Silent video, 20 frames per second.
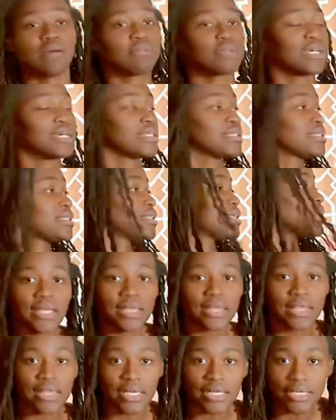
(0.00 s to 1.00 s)
because
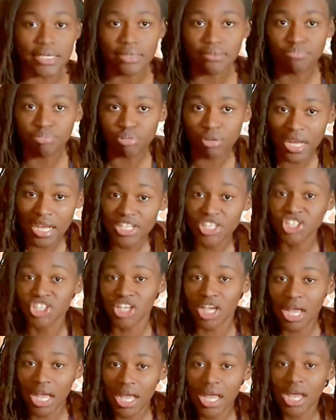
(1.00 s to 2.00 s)
the
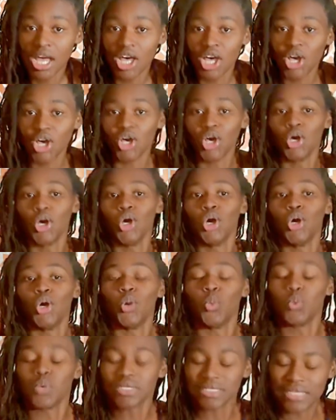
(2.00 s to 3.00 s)
pressure
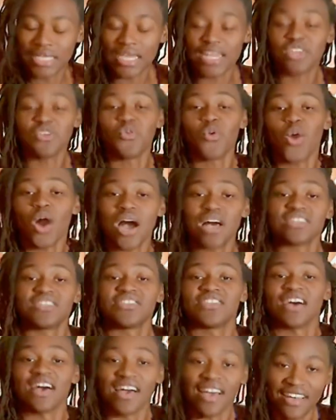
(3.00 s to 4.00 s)
was getting
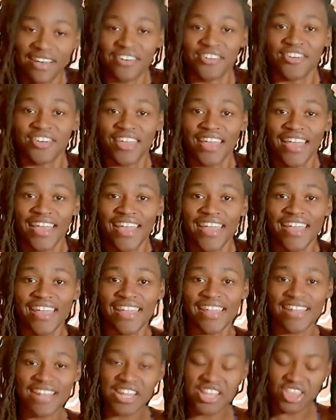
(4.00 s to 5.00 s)
worse, okay?
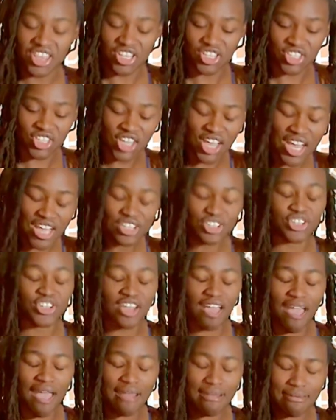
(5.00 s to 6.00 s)
The
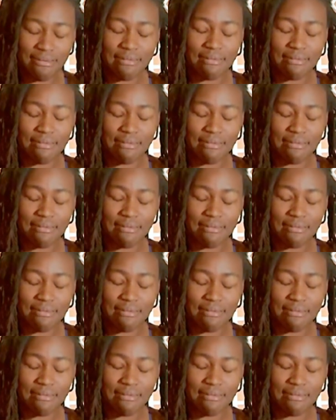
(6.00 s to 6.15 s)
tension